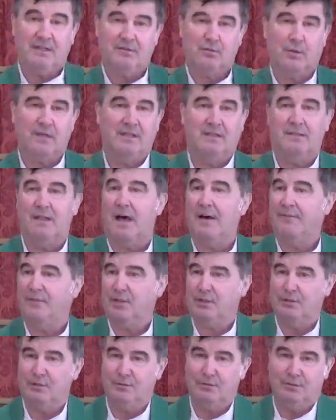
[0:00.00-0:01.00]
we love
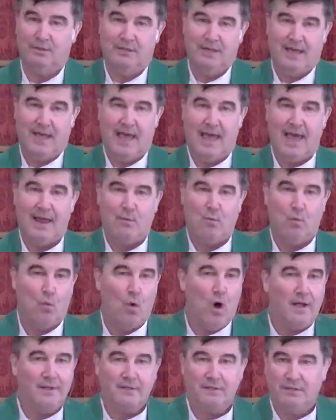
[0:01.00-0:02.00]
you and
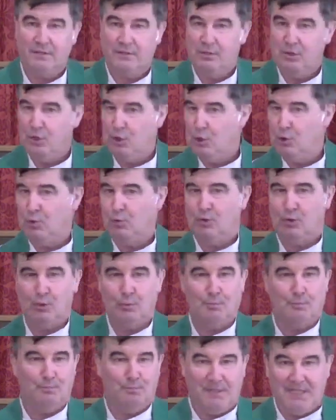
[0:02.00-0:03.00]
want you to
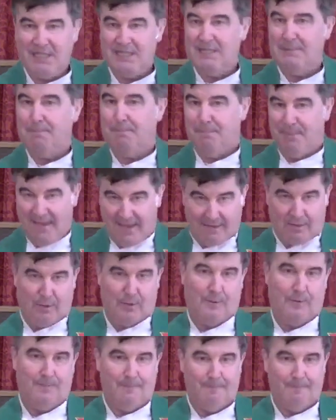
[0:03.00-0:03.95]
be better.